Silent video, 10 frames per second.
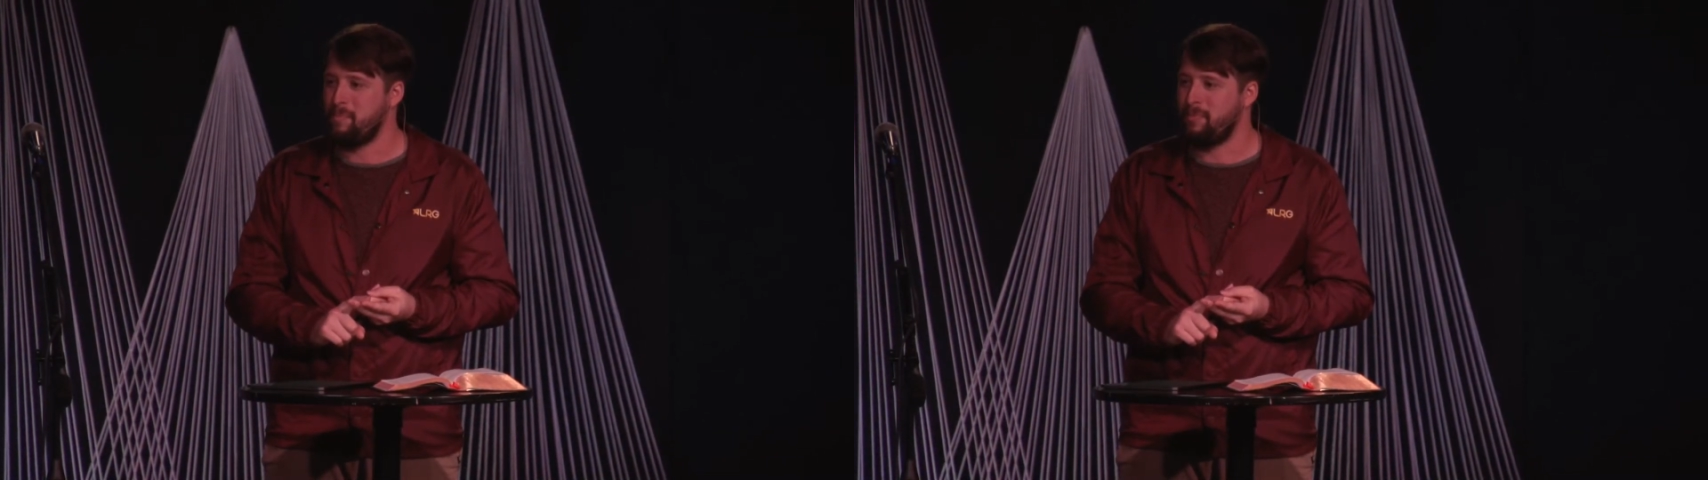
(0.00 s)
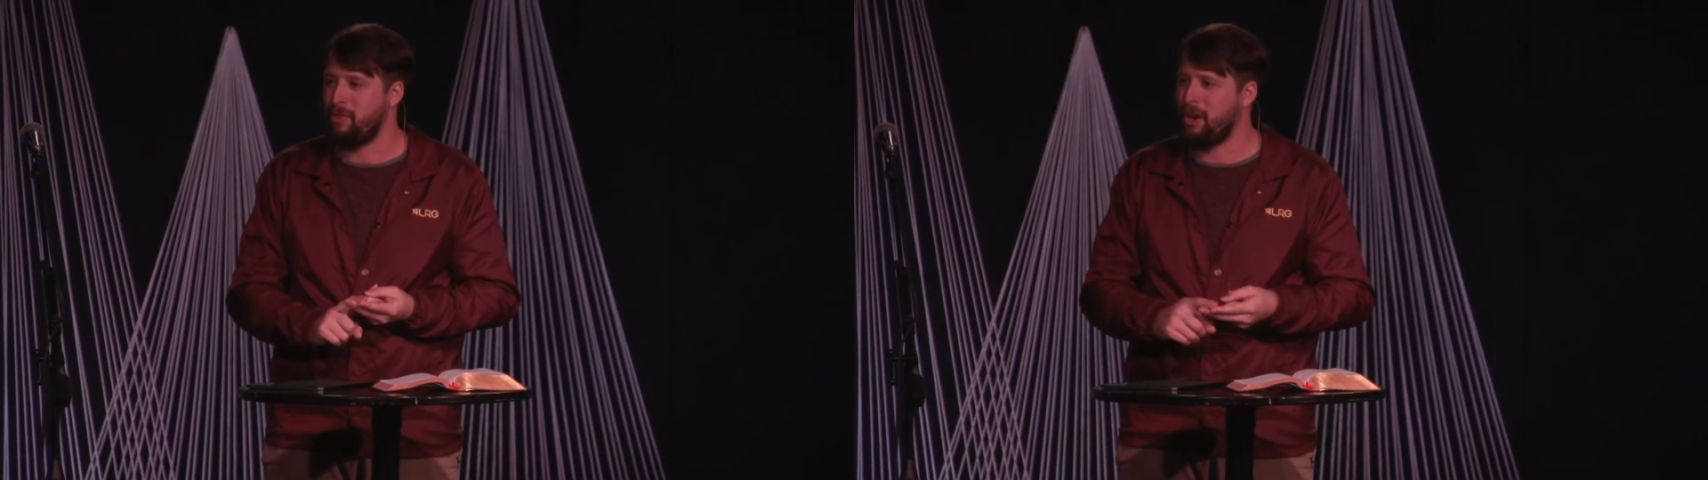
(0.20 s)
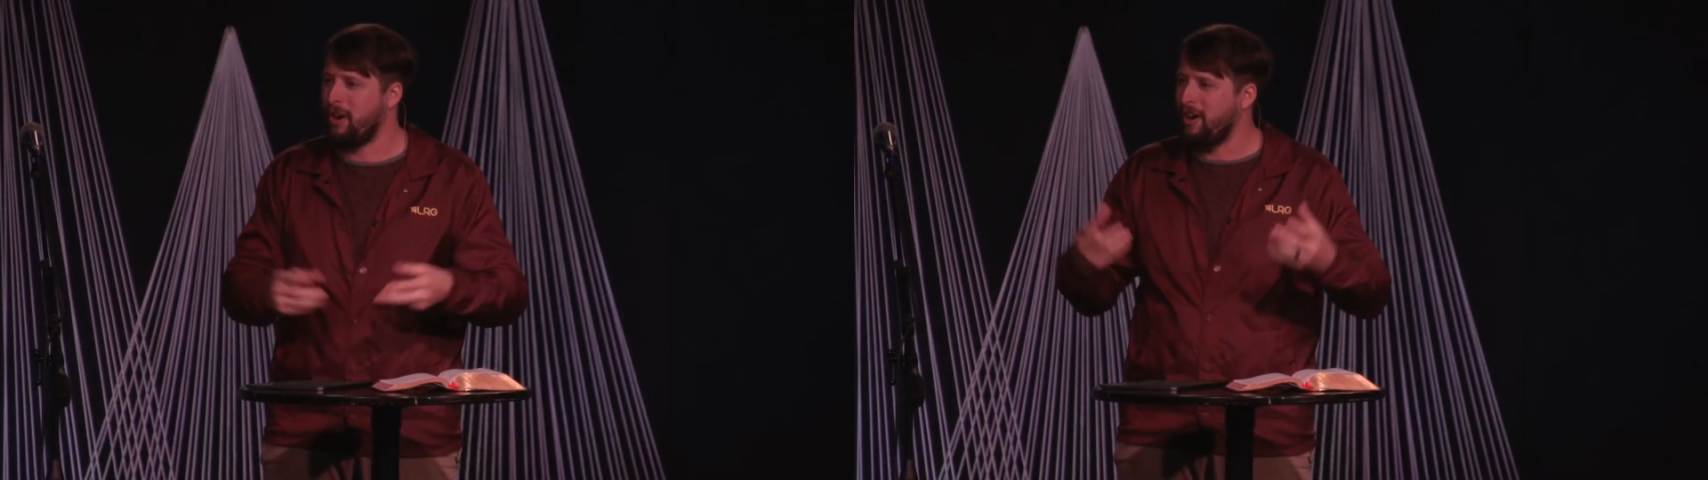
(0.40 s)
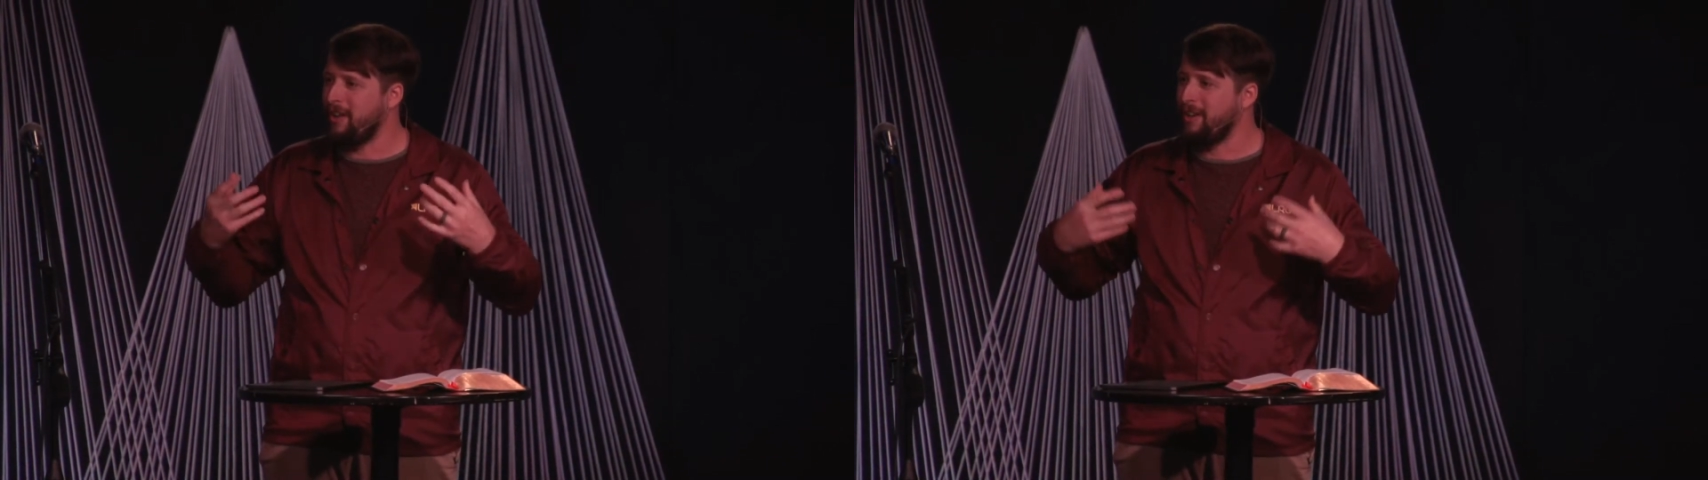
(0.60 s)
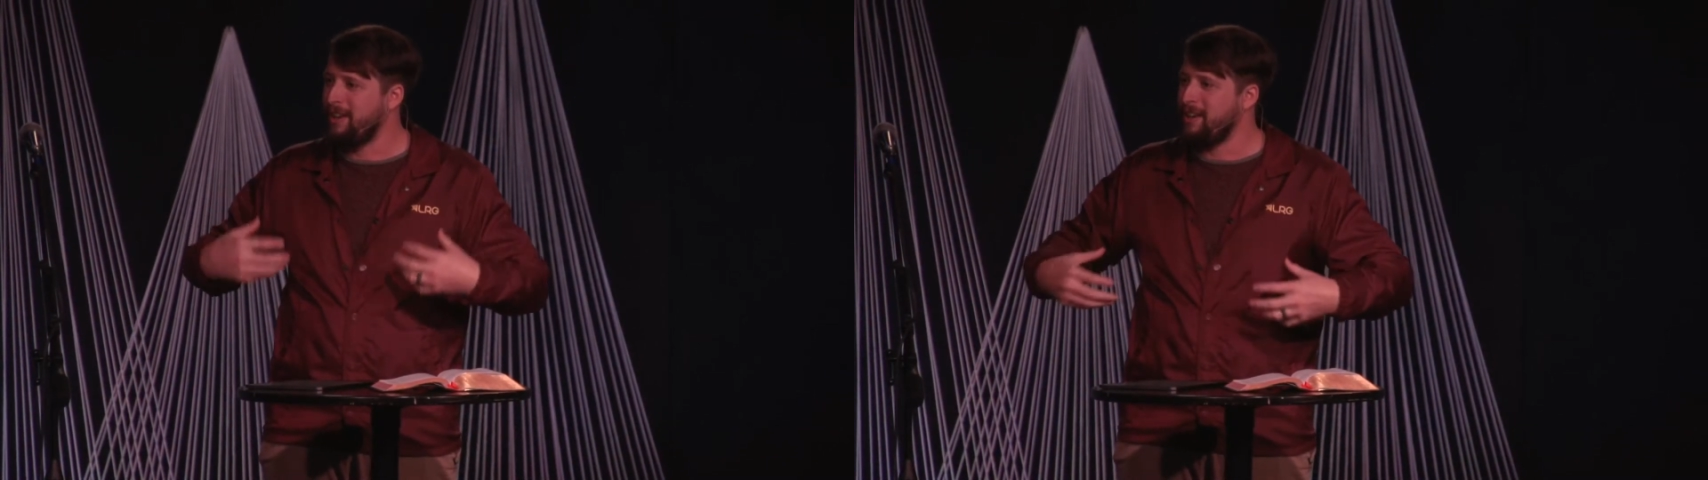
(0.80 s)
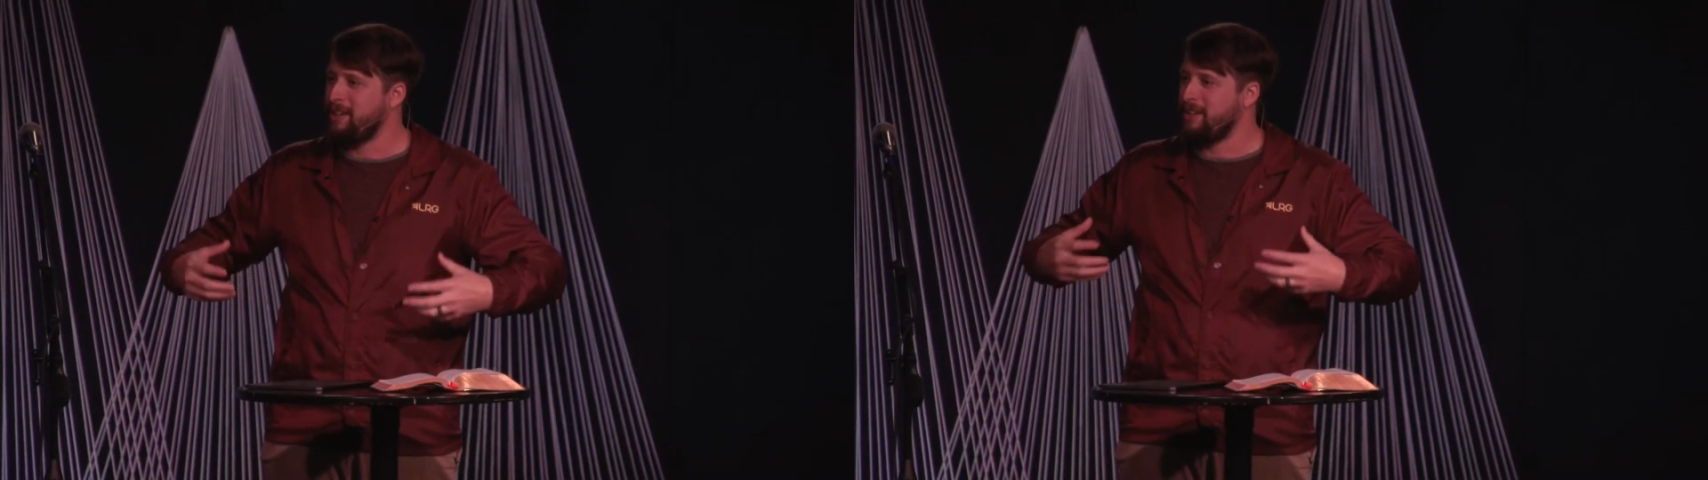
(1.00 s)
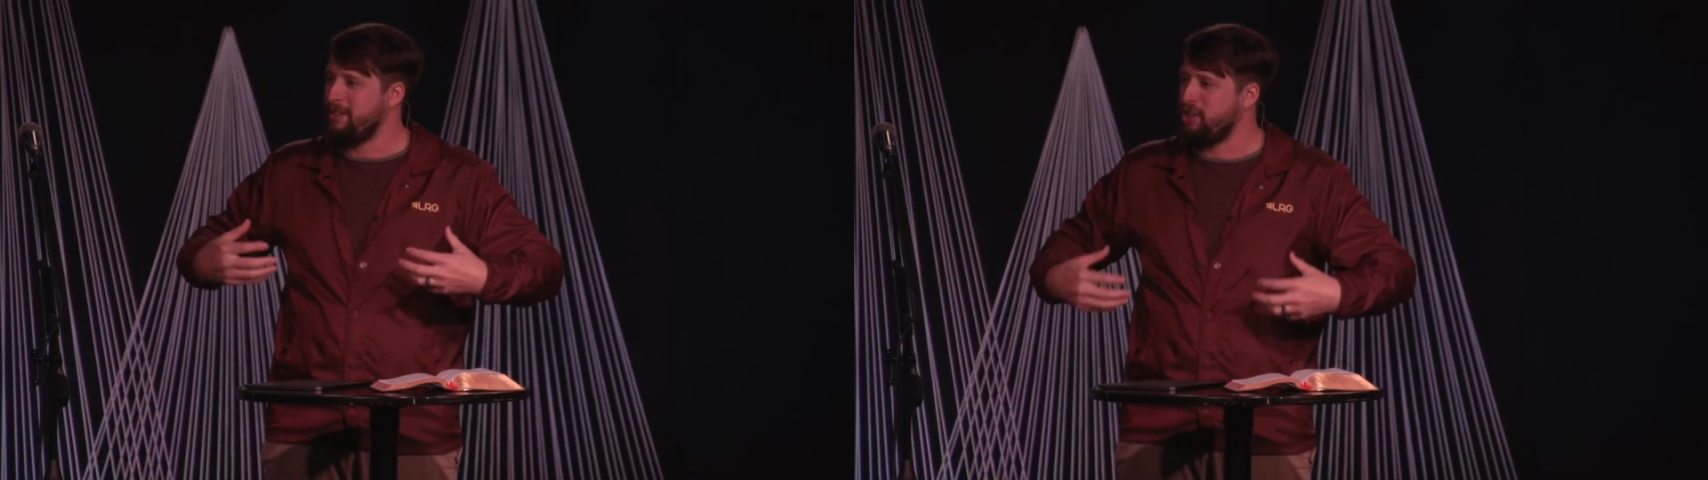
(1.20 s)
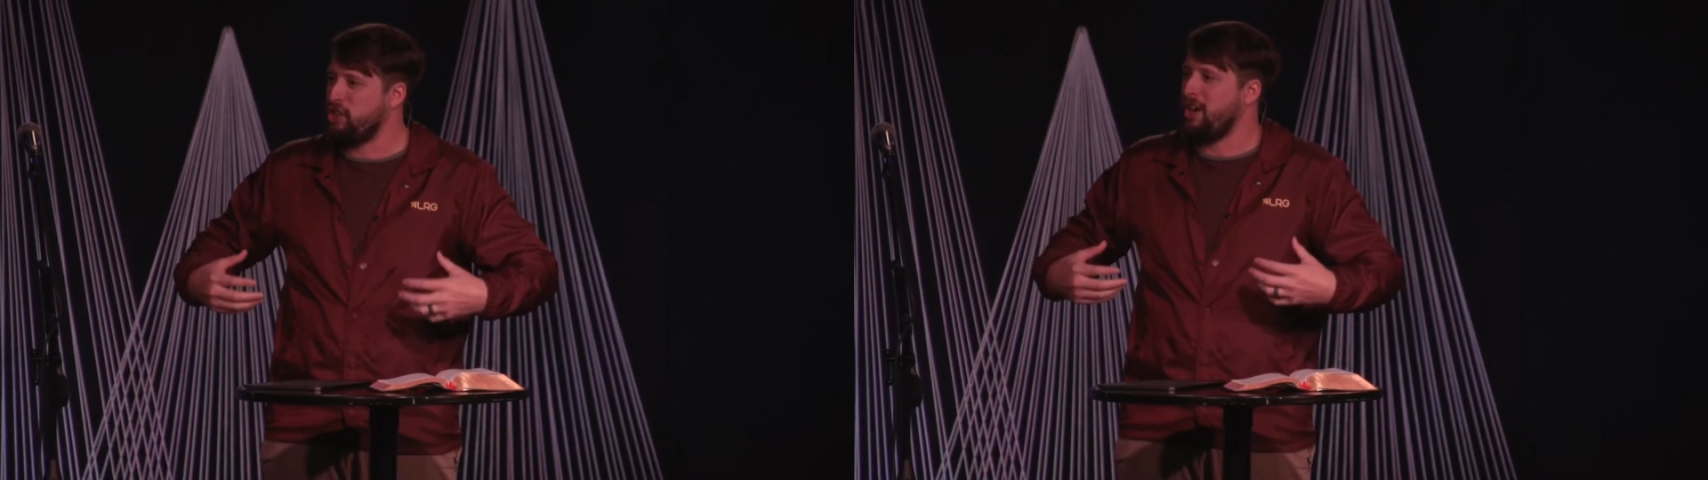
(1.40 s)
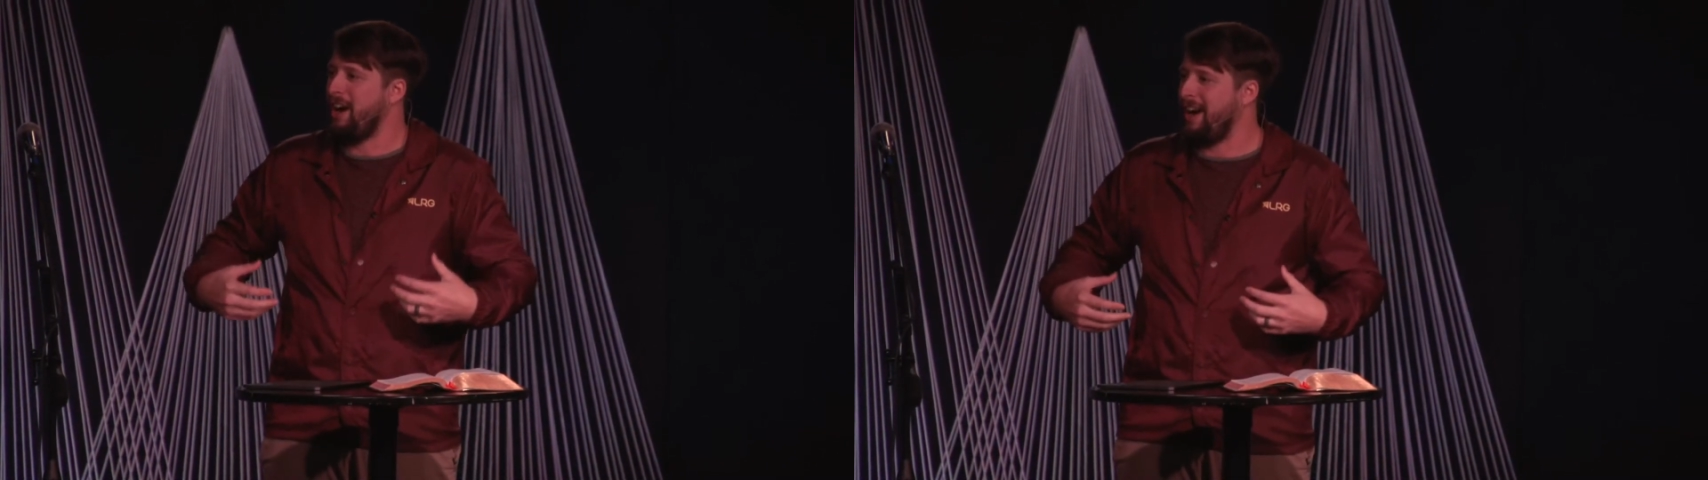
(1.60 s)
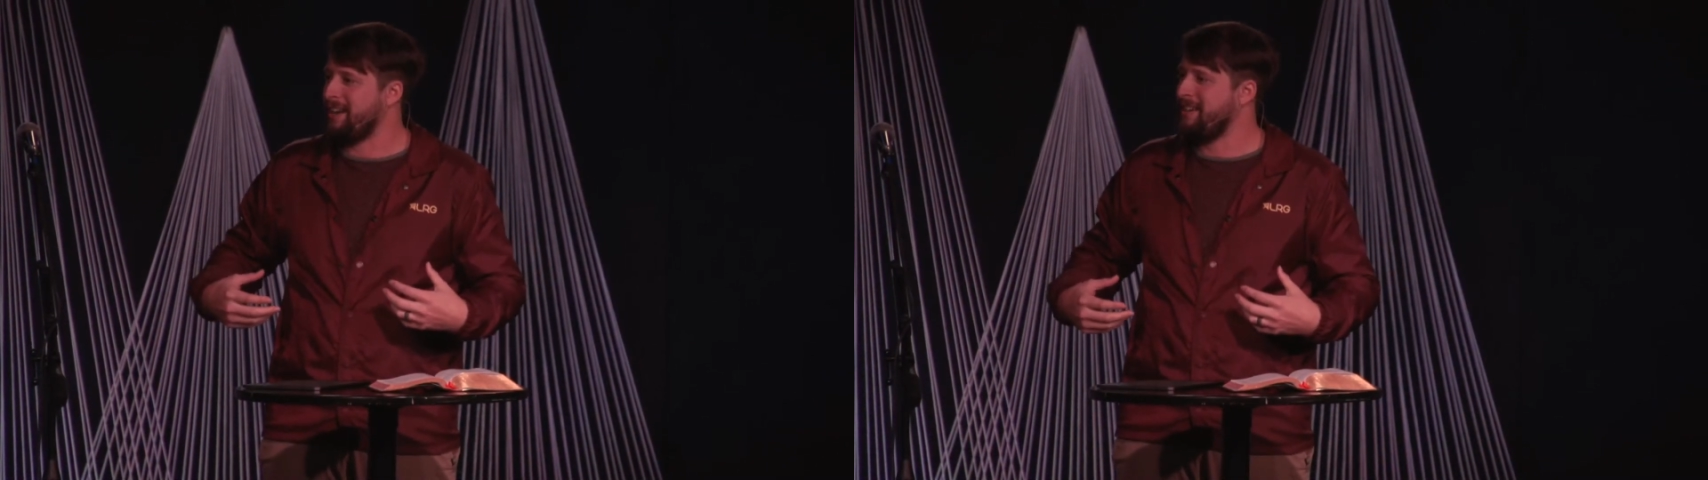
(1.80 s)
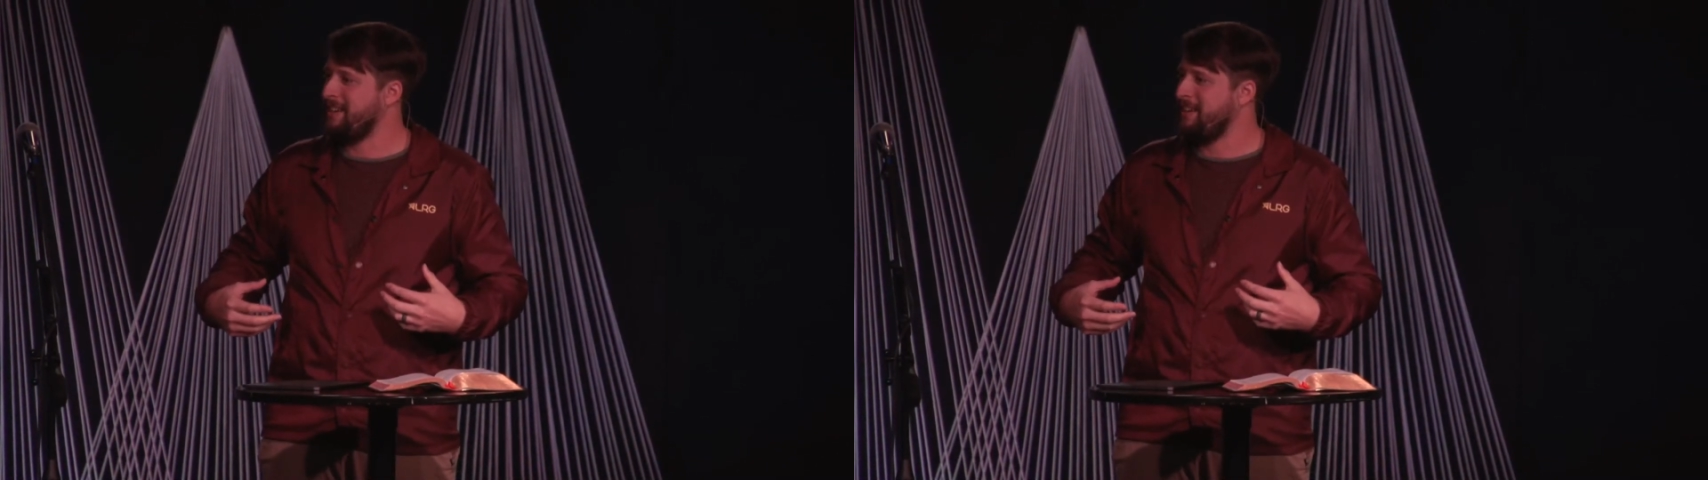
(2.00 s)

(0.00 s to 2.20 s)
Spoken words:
They're all shocked